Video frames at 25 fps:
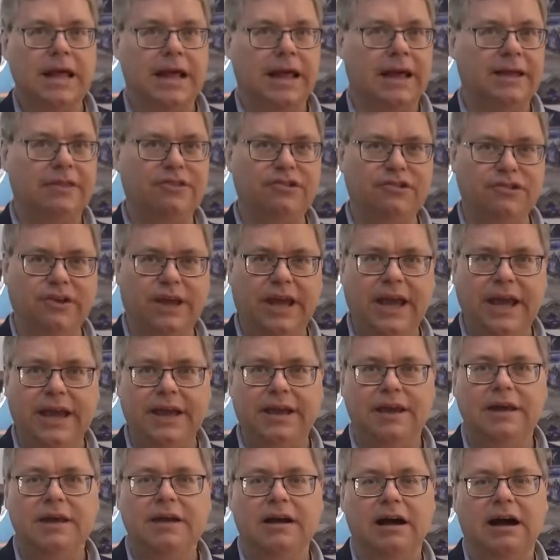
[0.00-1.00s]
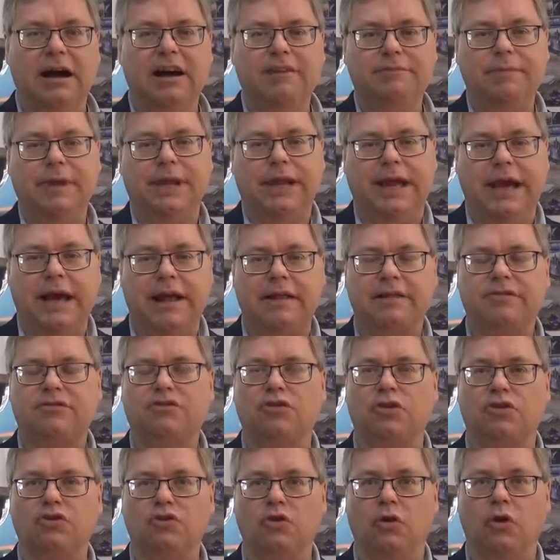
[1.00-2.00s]
And today I've been
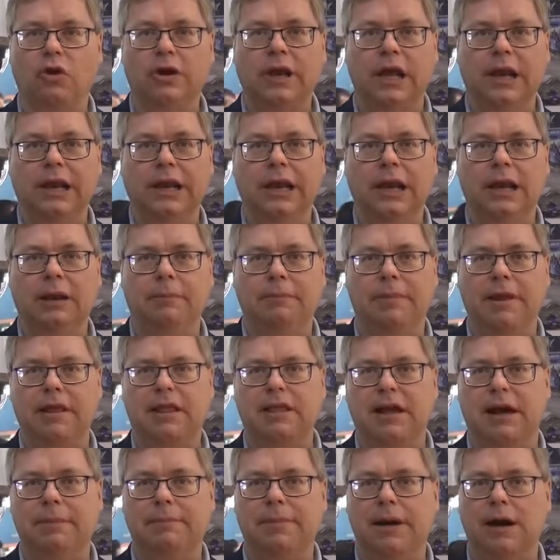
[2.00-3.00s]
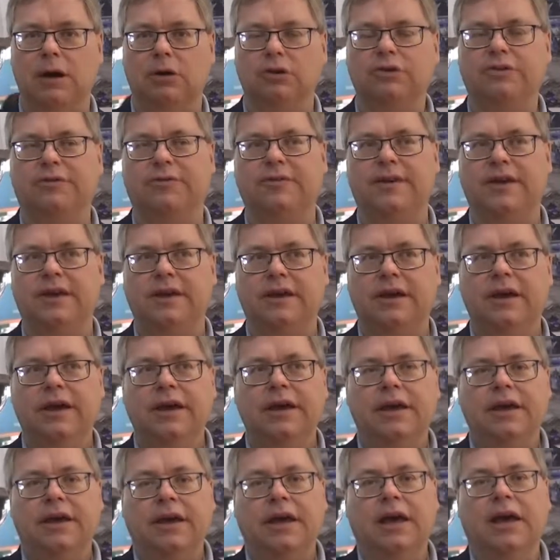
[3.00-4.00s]
asked to talk a little bit about the
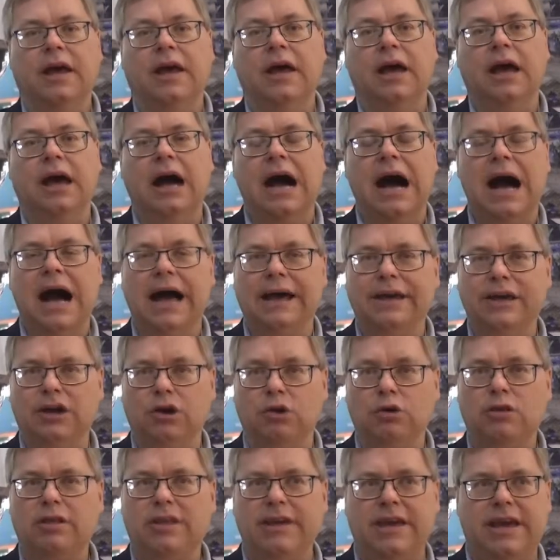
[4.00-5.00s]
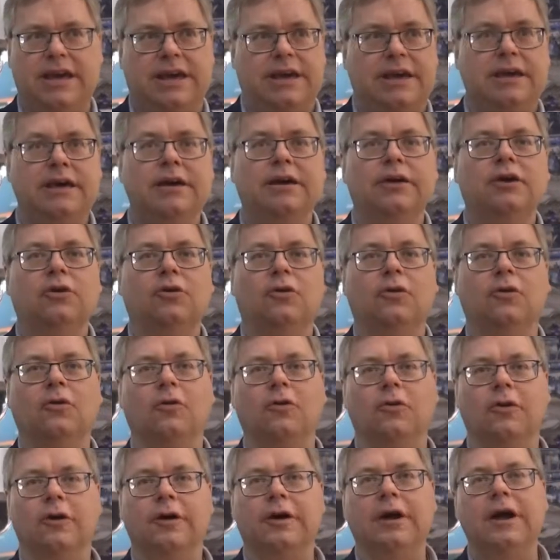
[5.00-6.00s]
IoT,
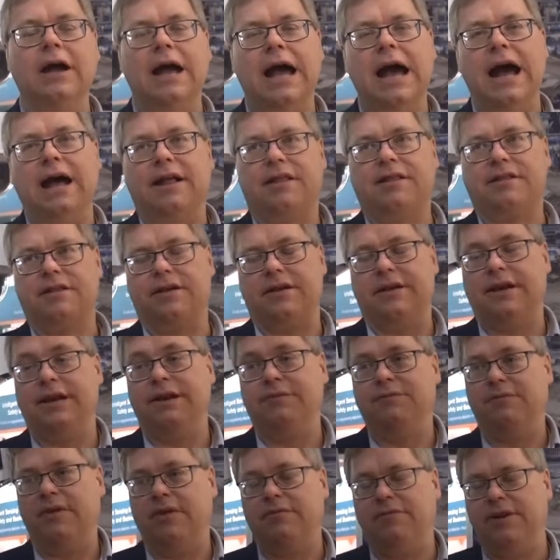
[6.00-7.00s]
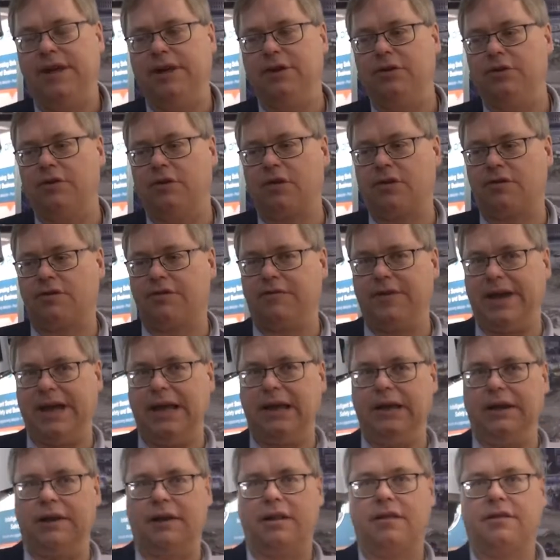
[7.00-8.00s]
or as in the video
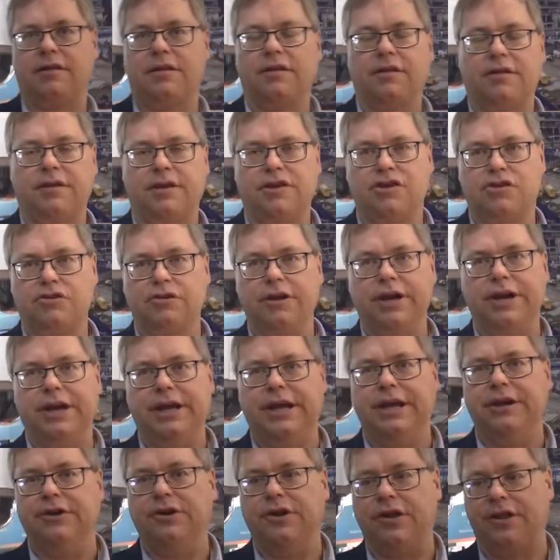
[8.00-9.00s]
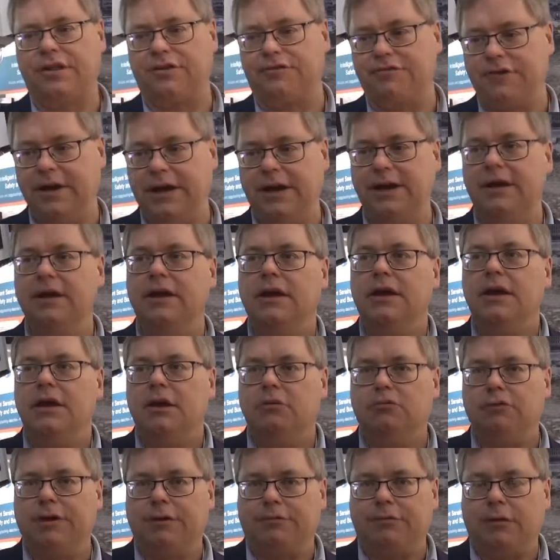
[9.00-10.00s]
surveillance security industry,
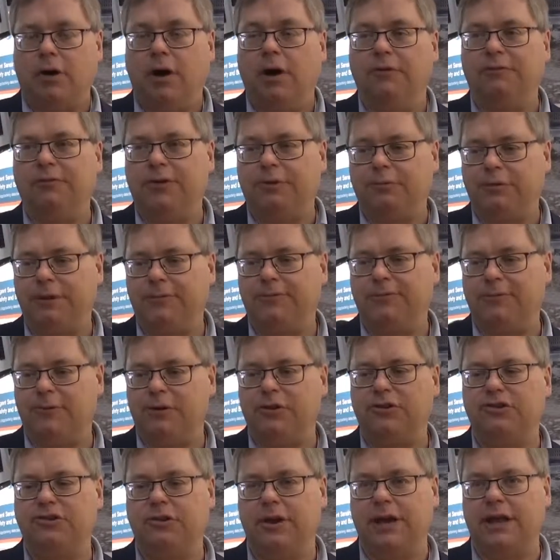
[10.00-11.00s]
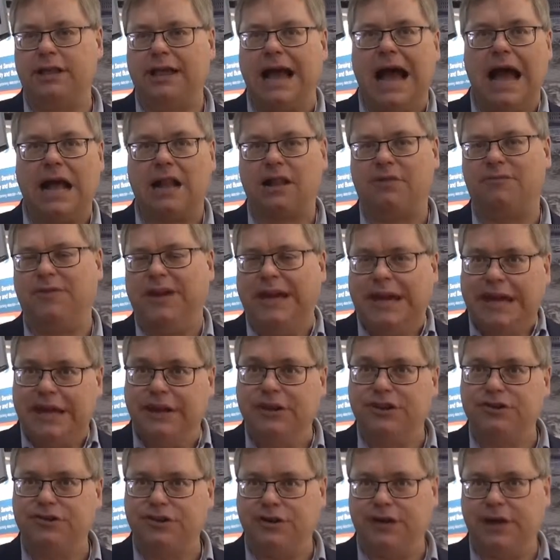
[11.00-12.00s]
we often refer to it as the
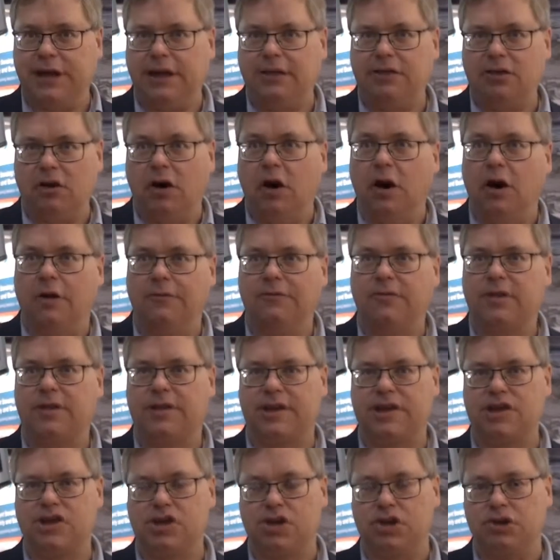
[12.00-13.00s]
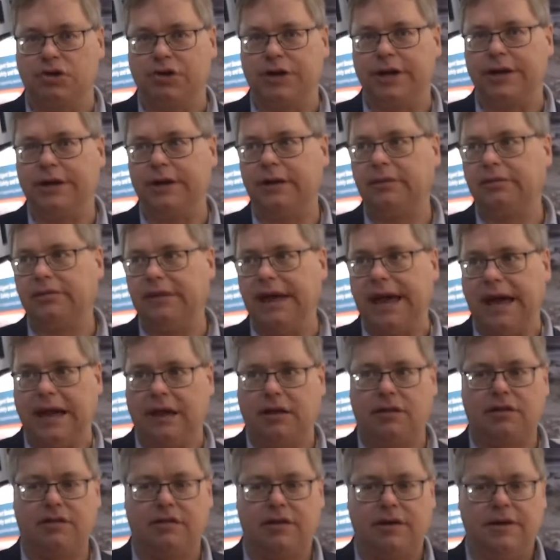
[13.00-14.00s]
Internet of Security
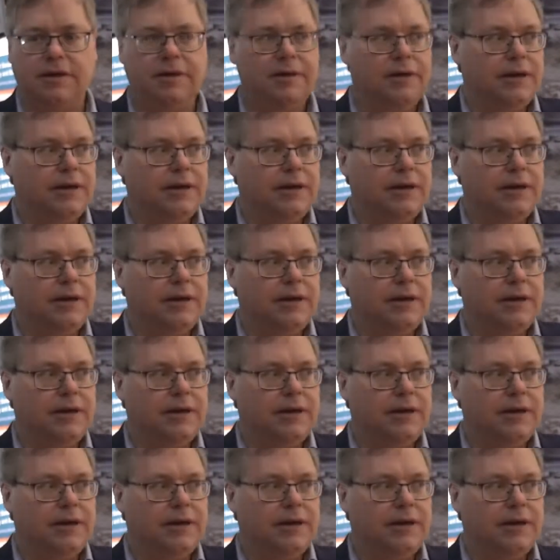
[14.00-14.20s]
Things.